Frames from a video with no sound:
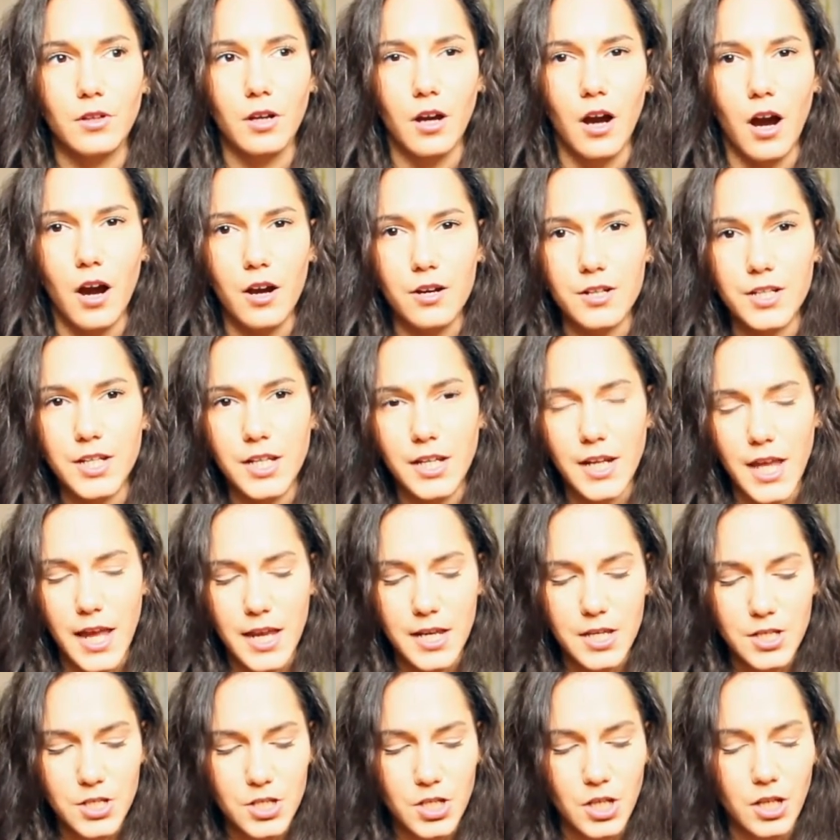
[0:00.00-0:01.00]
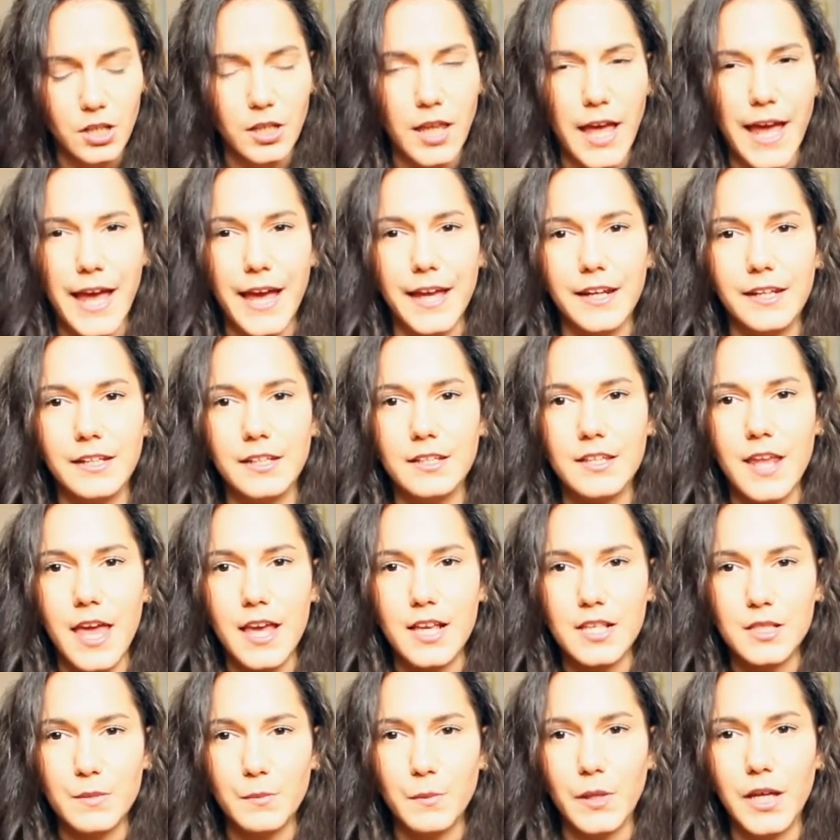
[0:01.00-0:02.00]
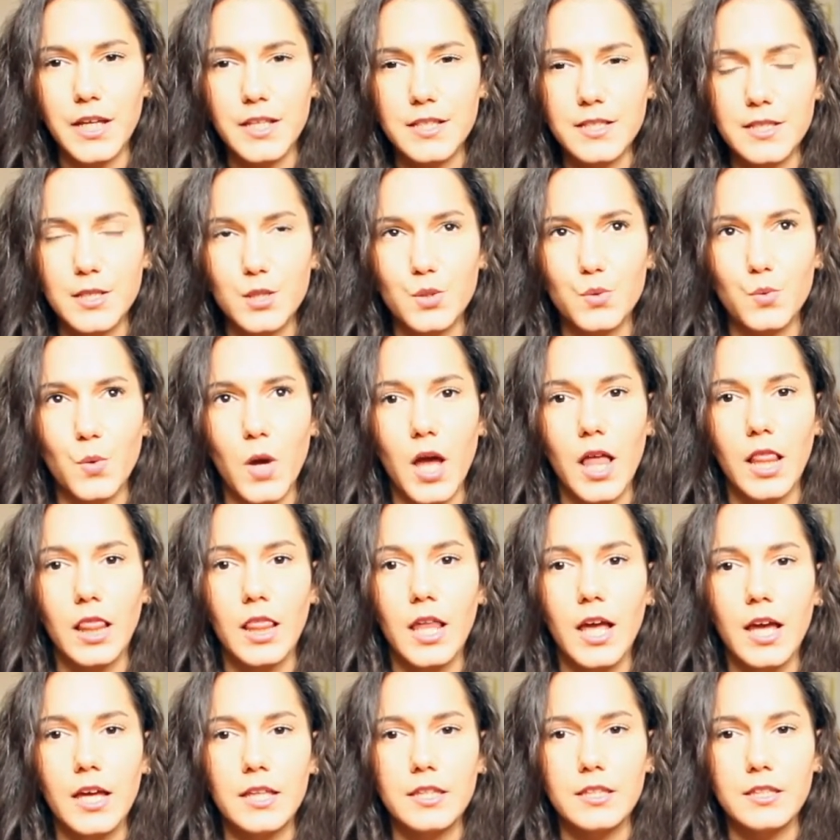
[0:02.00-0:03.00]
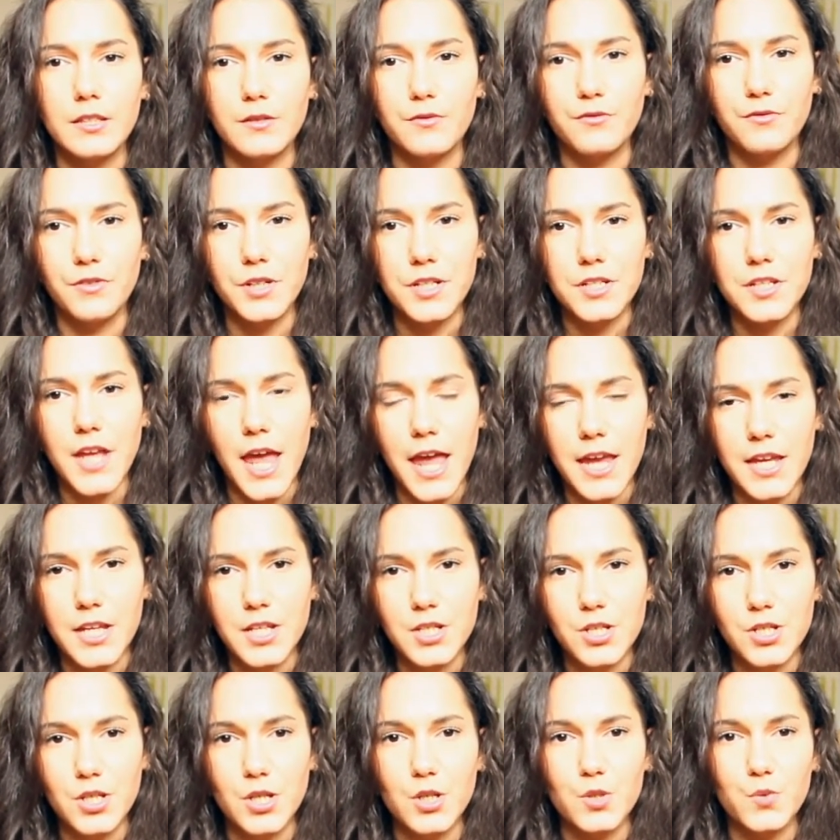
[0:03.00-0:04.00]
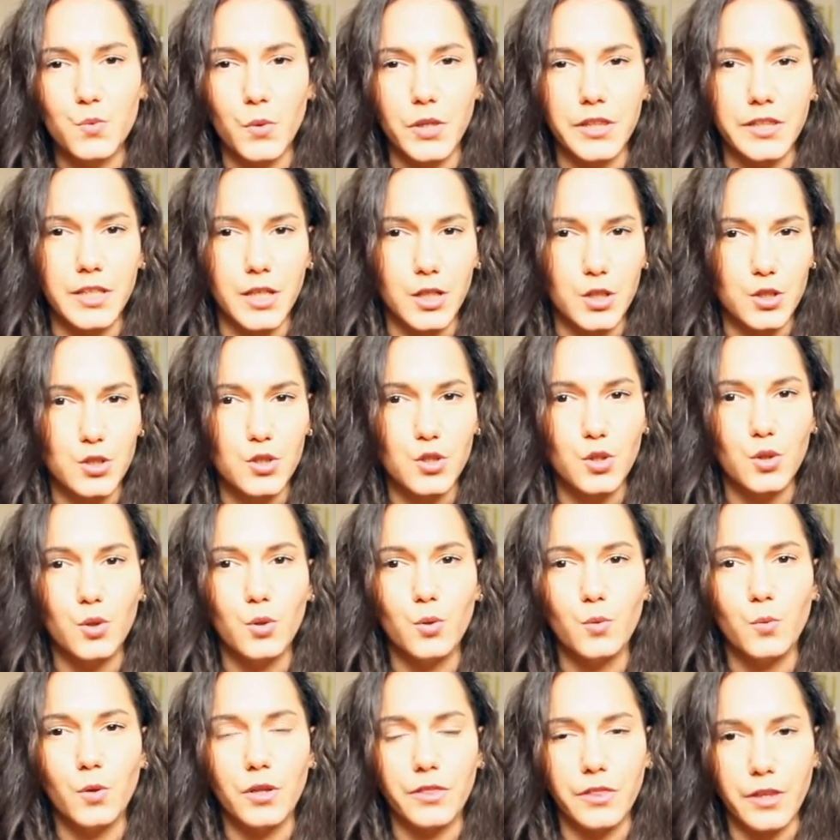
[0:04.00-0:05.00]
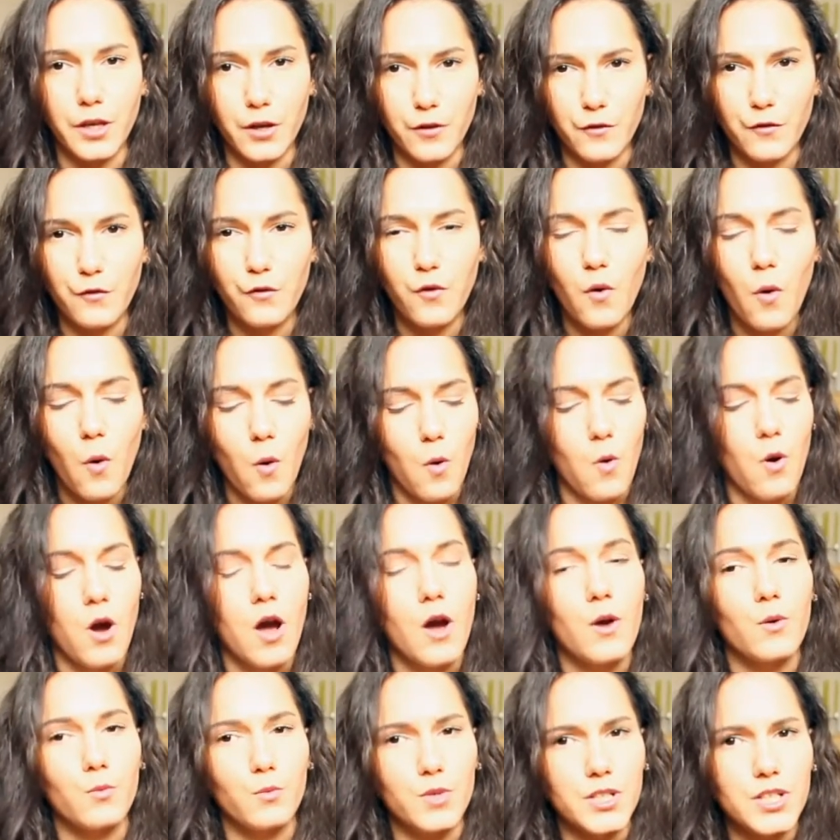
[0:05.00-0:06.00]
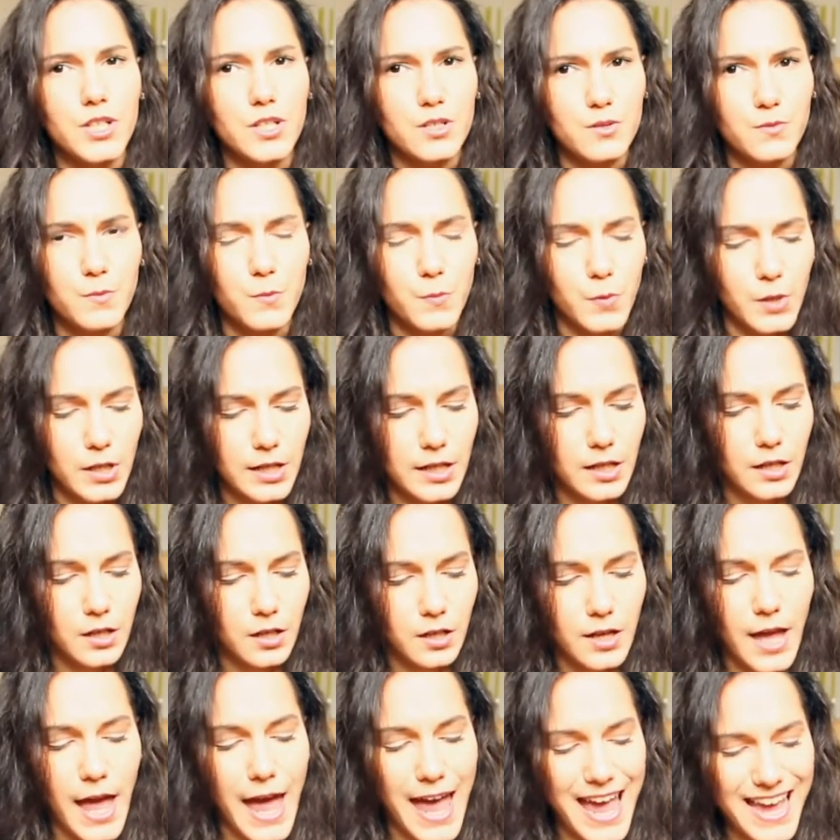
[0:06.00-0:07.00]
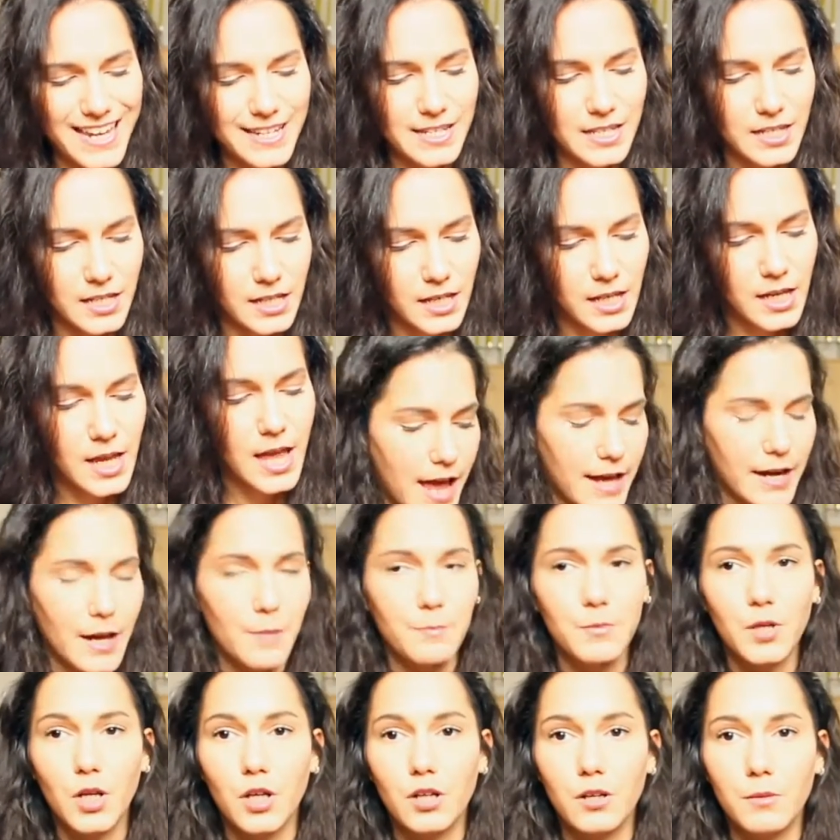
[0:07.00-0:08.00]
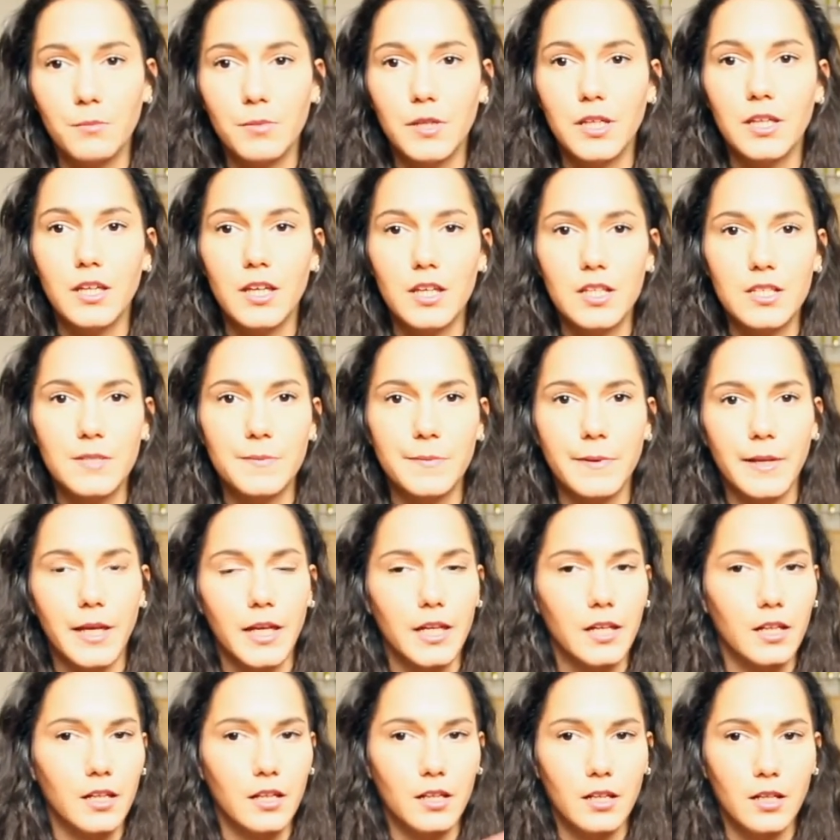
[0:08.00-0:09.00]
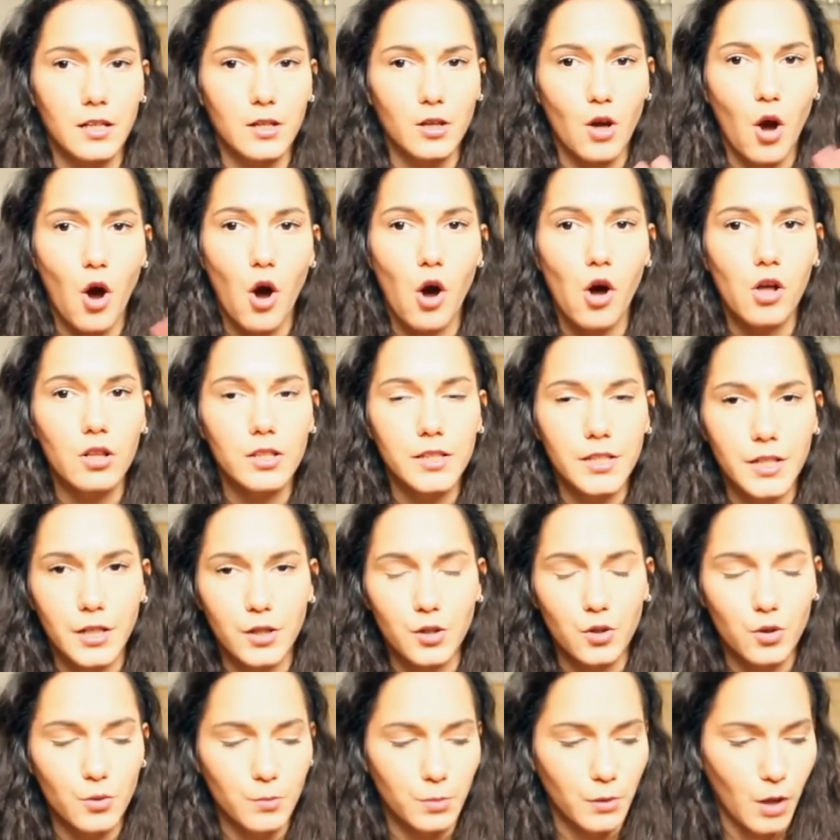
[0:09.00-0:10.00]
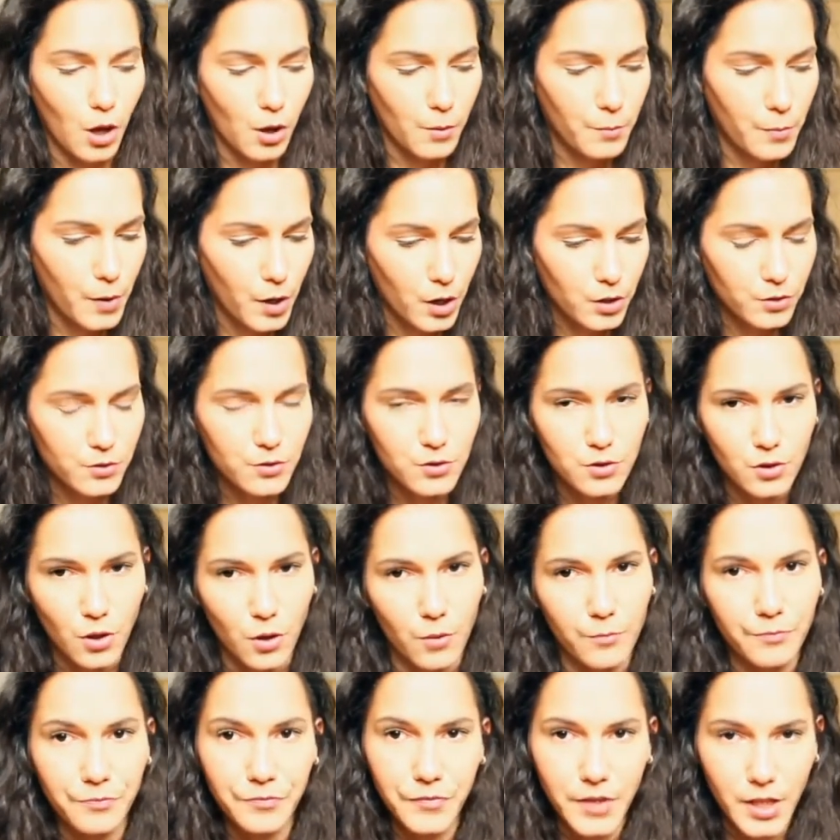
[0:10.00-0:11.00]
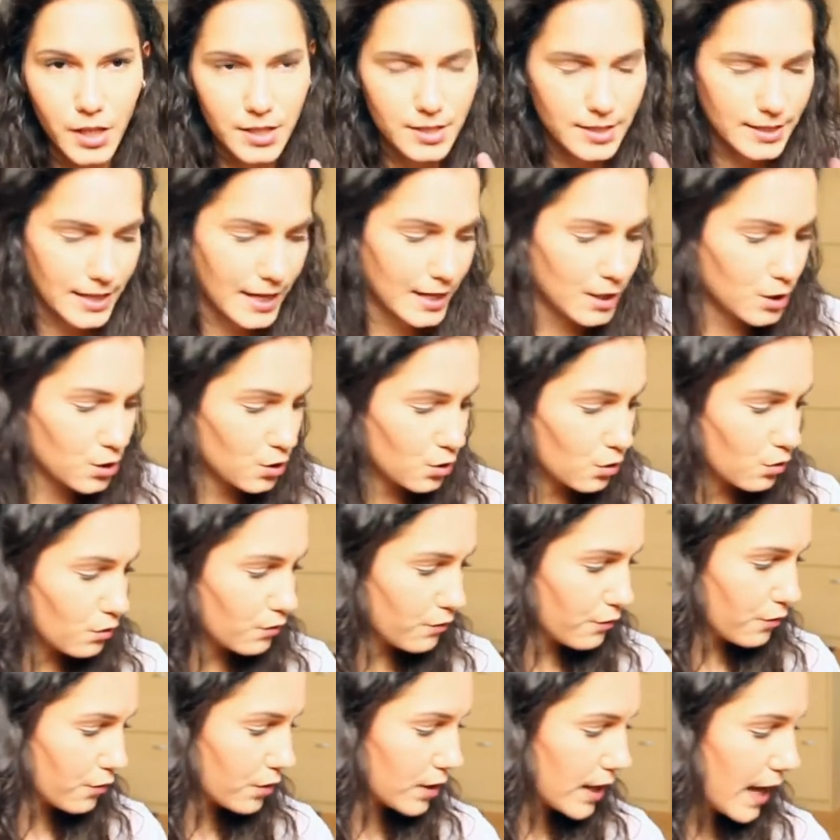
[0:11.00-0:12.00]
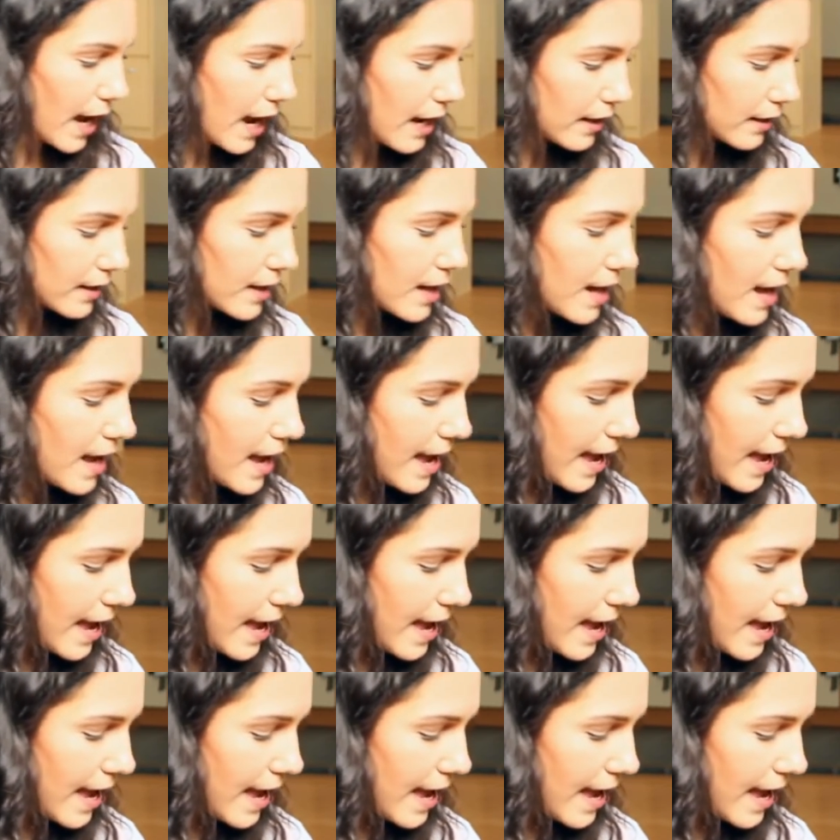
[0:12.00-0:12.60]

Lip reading: guardian angel, and it explains as well different angels, what they do, what they're for, which is pretty handy, and I'm gonna be explaining it all in a new blog post, so stay tuned for that.